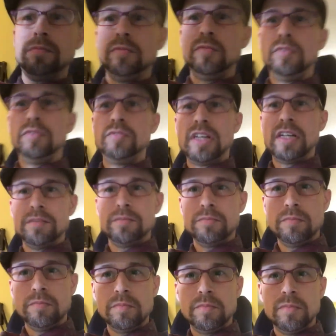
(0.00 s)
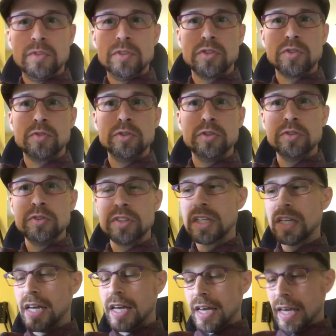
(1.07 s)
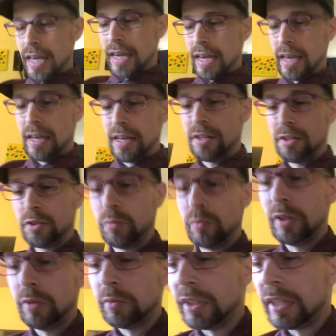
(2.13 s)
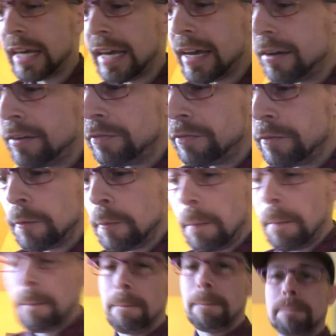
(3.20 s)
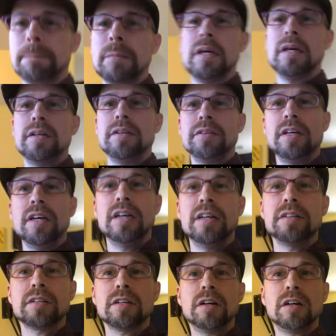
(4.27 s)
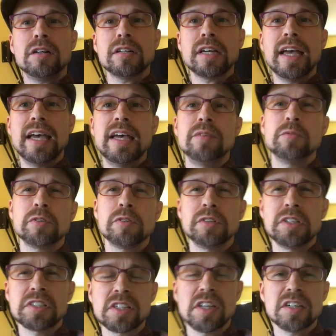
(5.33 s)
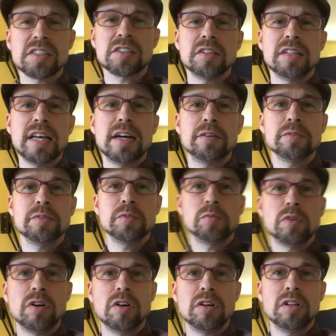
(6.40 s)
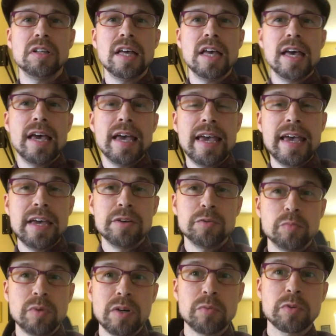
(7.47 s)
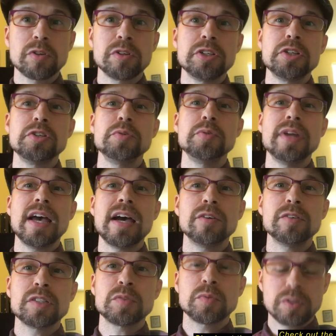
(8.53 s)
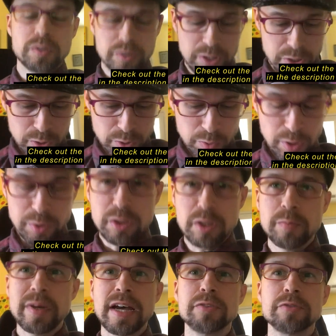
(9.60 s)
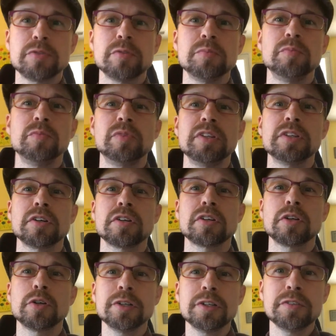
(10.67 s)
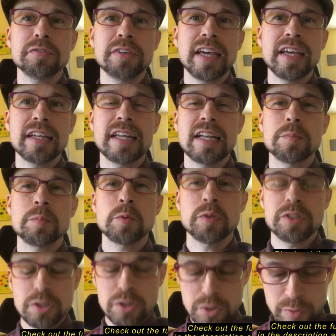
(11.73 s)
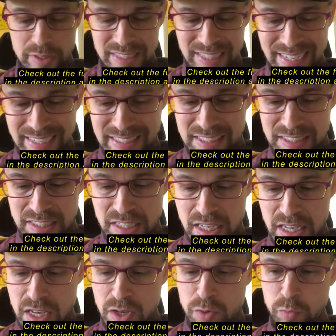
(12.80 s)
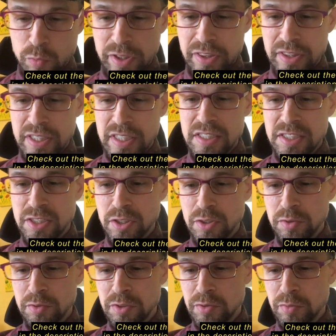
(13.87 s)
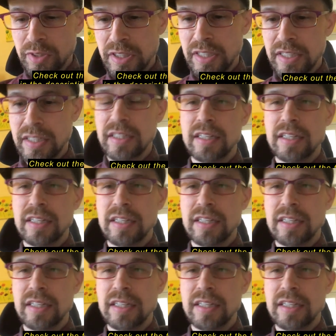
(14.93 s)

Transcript: we've got screws. And we will have caulk, and we're going to sawzall out the wall. And what we're going to do now is we're going to go to the bathroom with our current fan, and I'm going to do a test with the Sones with a